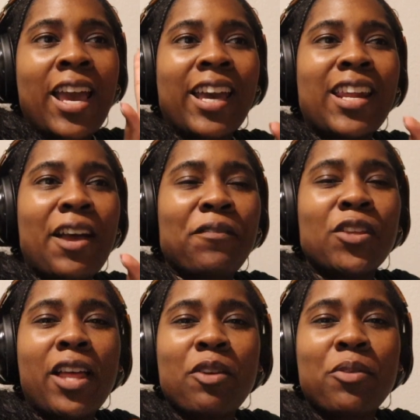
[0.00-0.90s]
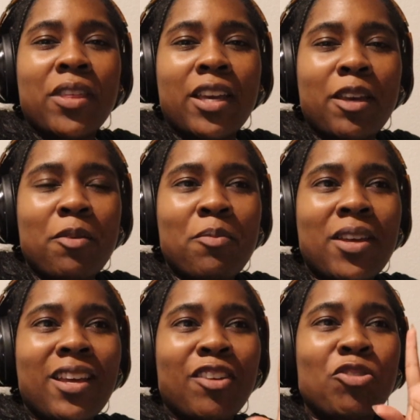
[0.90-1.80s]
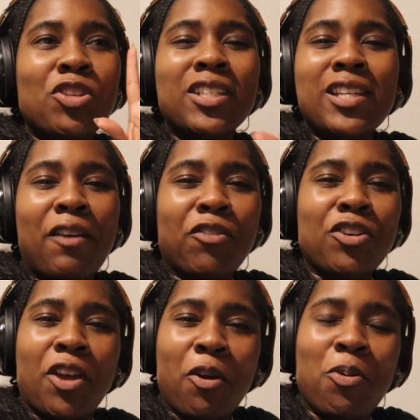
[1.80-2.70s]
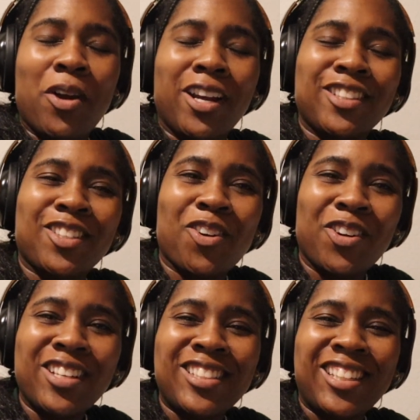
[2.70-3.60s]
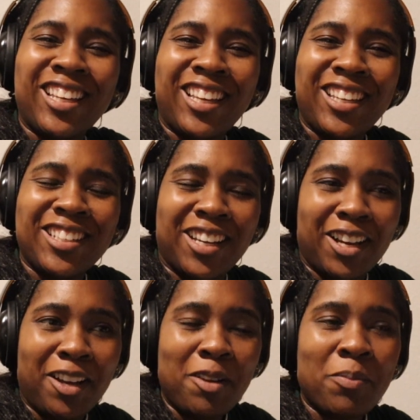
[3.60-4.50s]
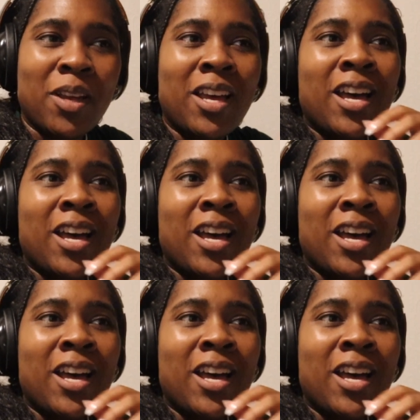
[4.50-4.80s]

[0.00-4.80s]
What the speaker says: and I feel like with him you just never know where it's going to end up,